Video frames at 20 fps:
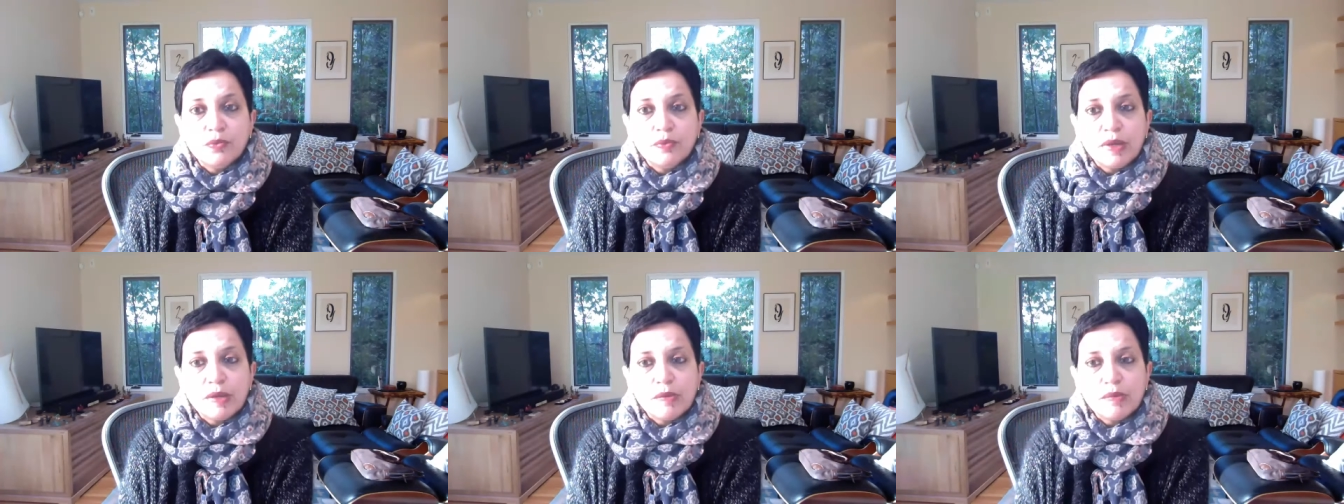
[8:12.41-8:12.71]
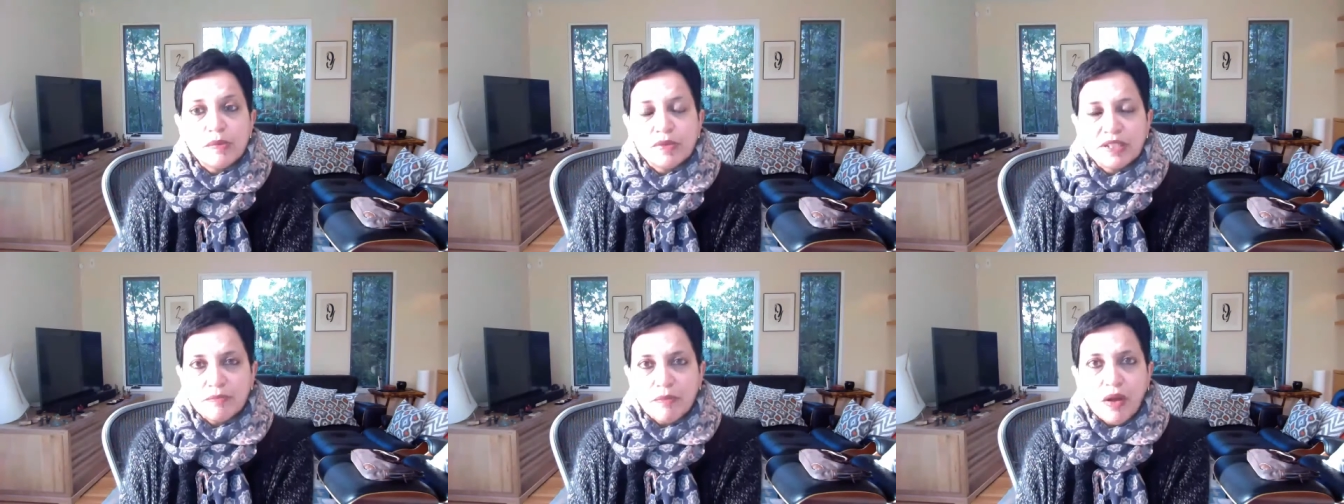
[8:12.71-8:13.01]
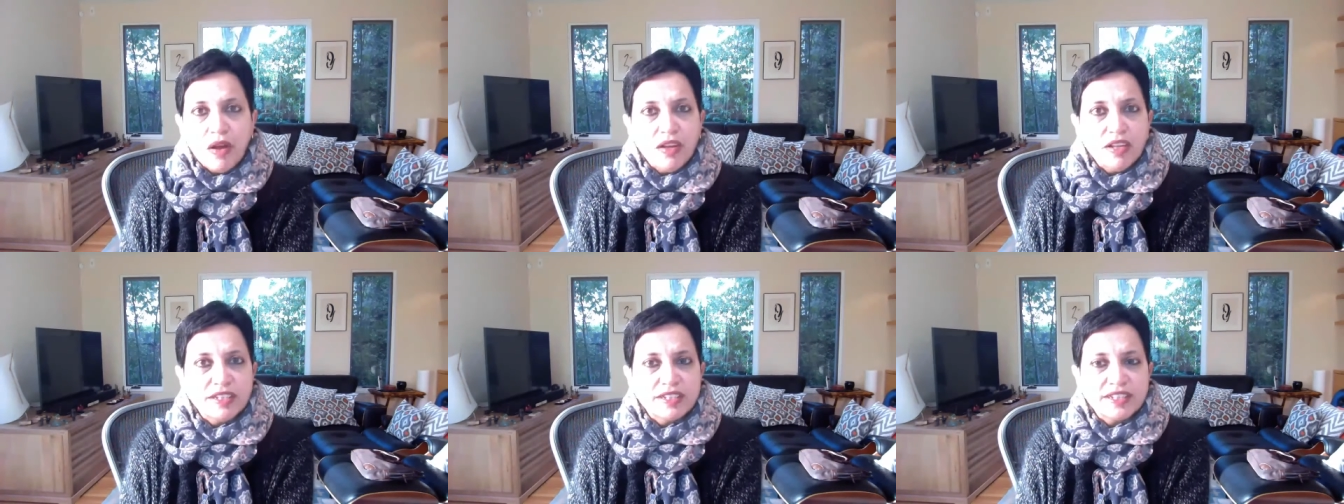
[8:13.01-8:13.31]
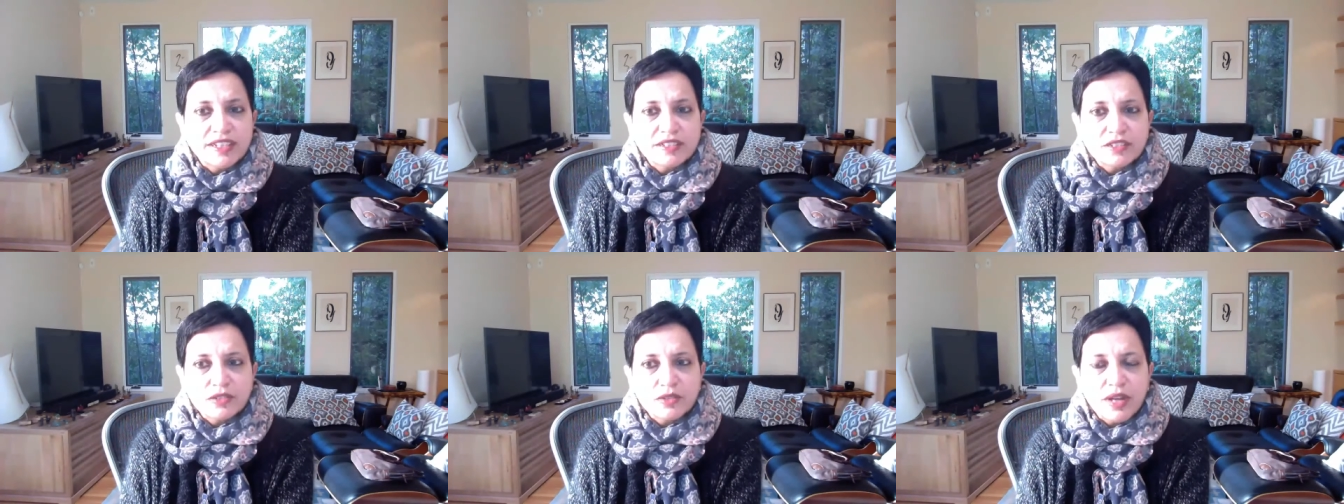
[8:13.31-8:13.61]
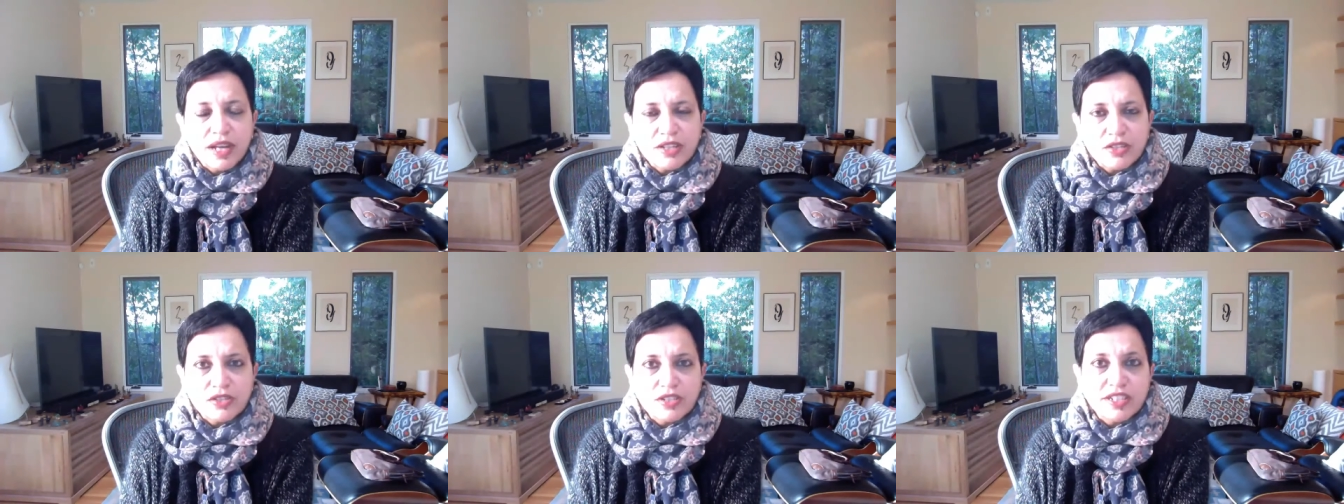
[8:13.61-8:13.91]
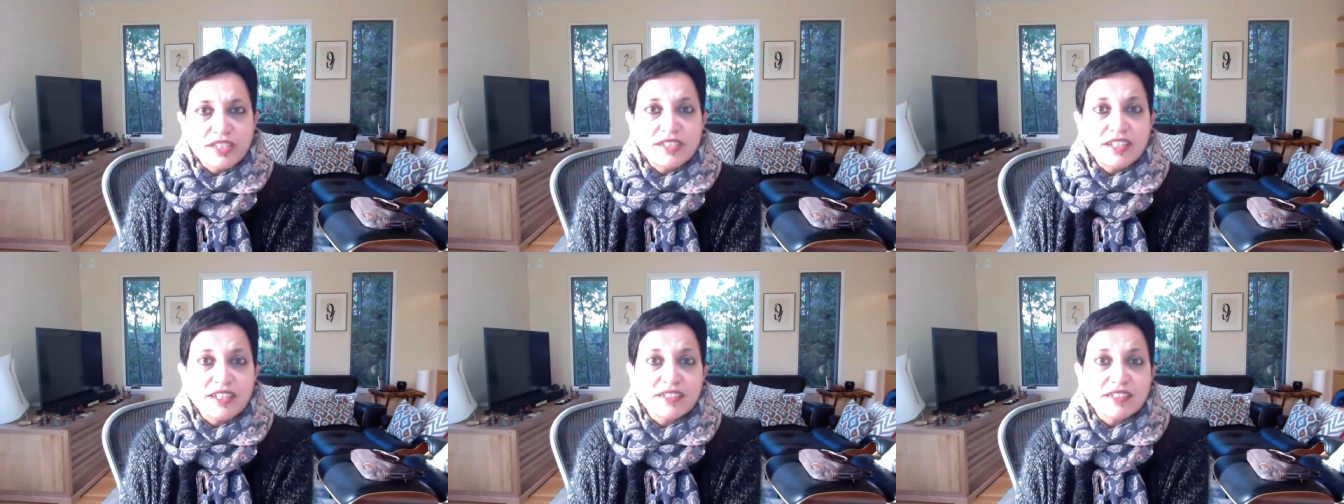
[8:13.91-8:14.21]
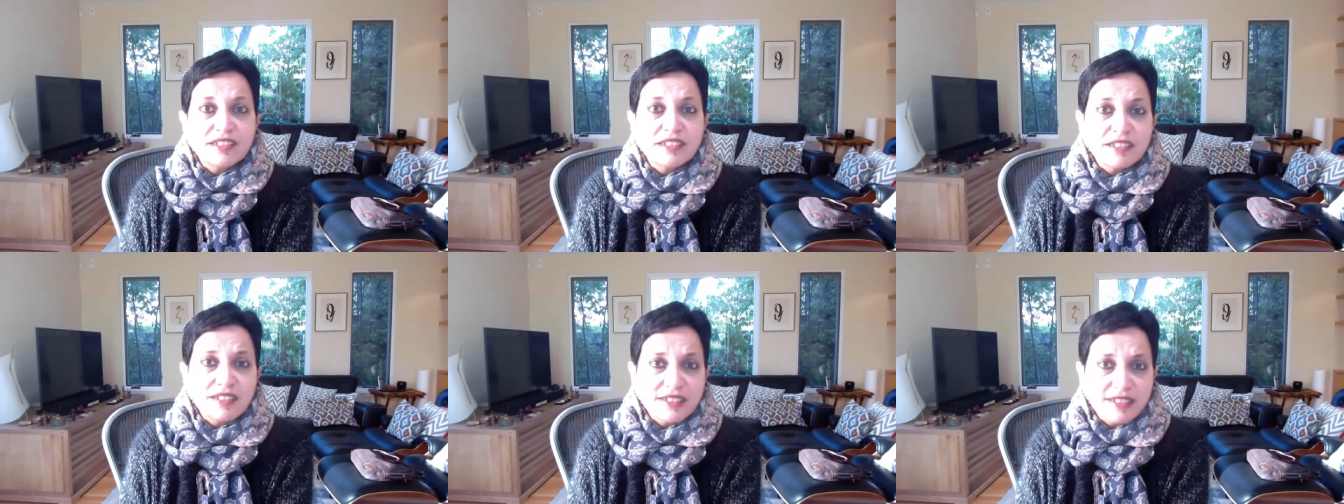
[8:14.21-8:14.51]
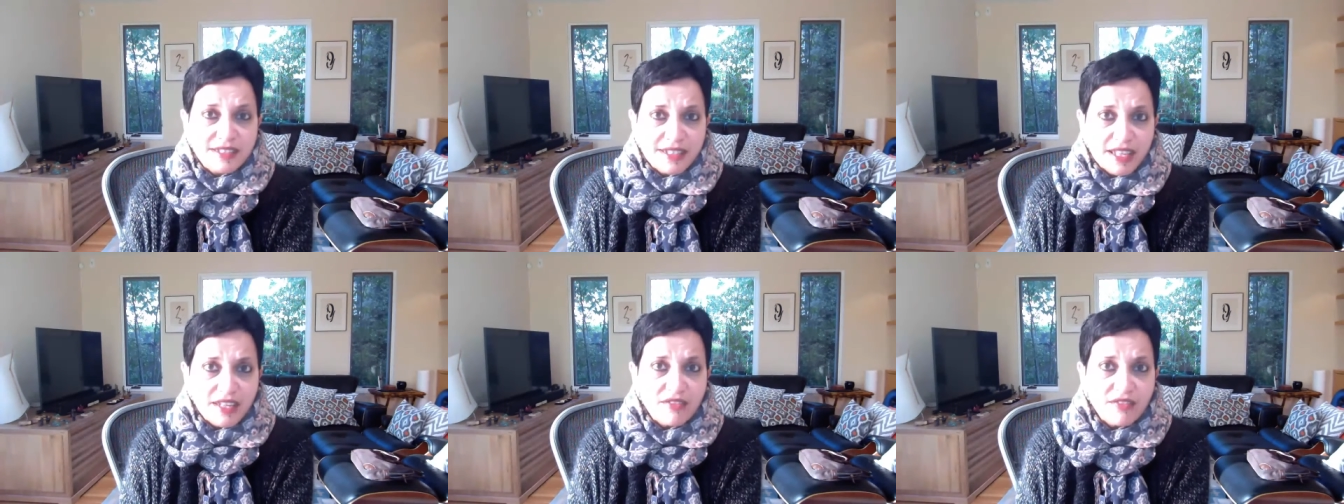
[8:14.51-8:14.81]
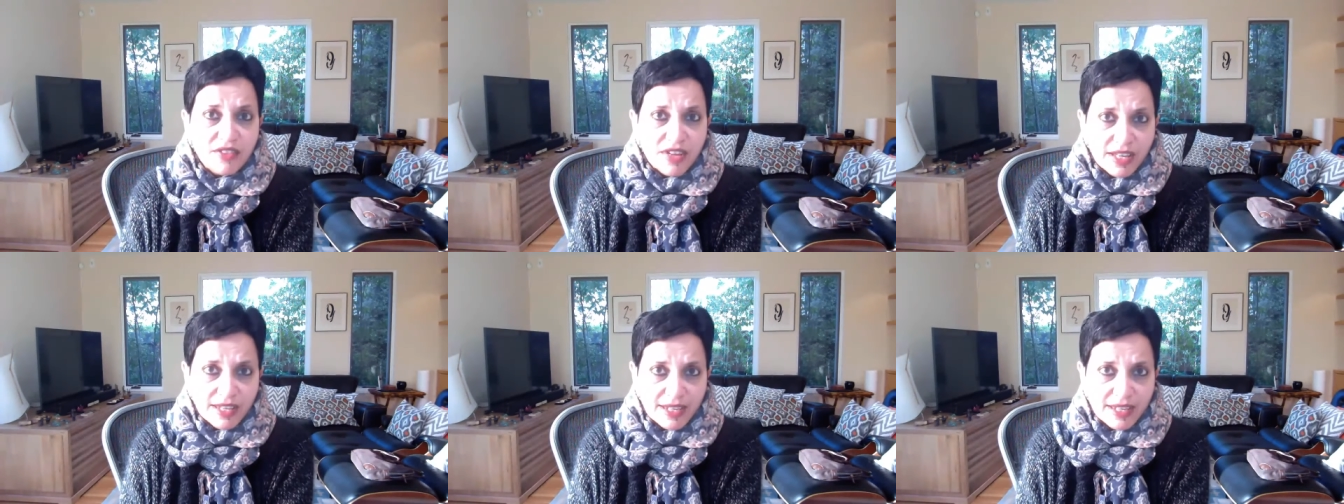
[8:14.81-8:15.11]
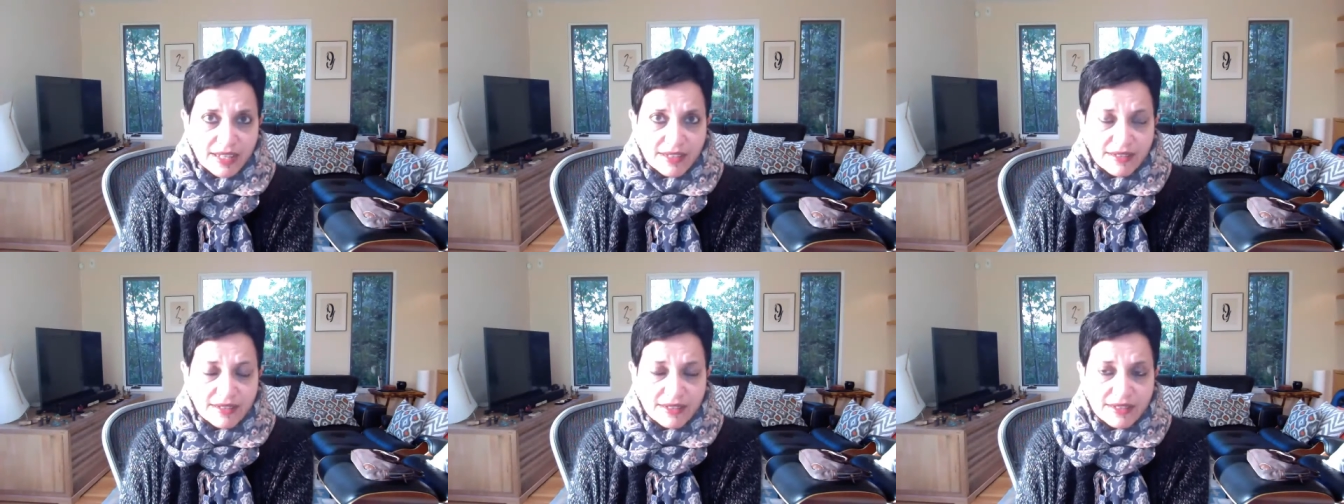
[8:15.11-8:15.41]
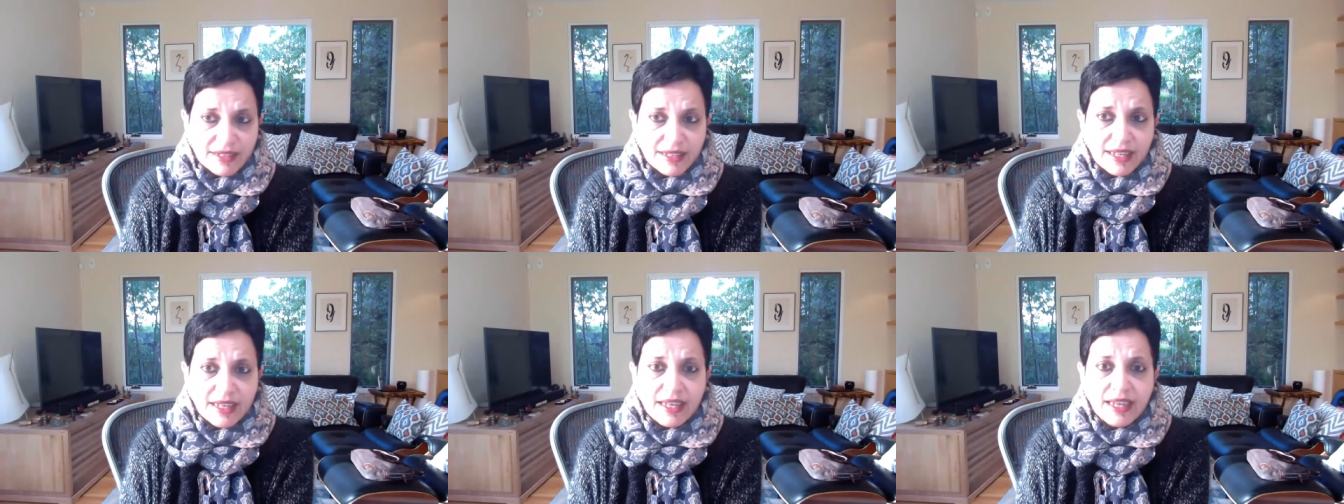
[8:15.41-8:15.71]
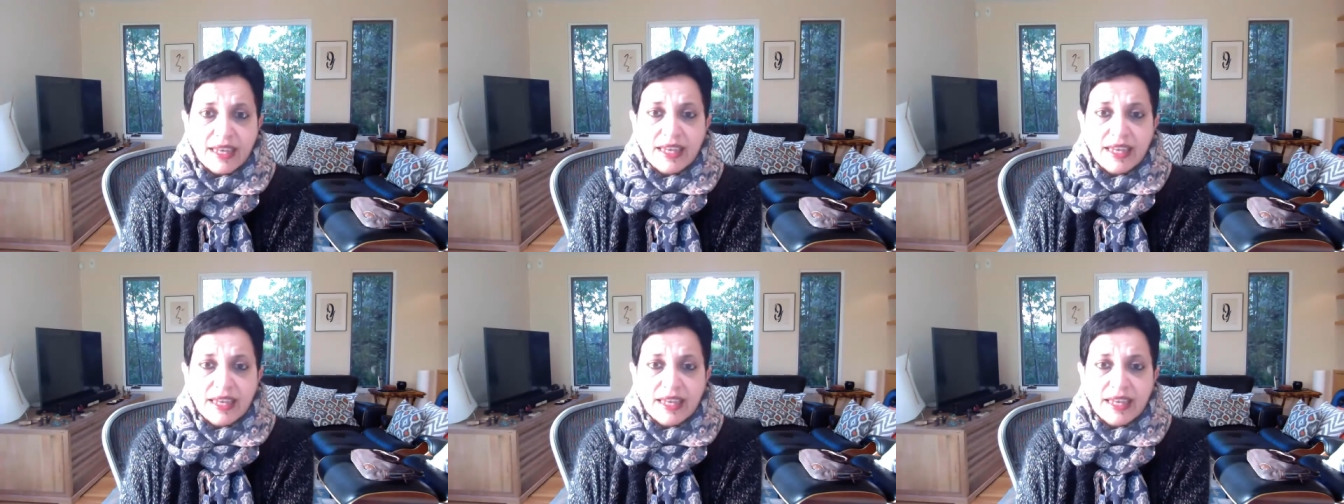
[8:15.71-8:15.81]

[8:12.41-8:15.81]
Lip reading: people in politics who actually does understand finance.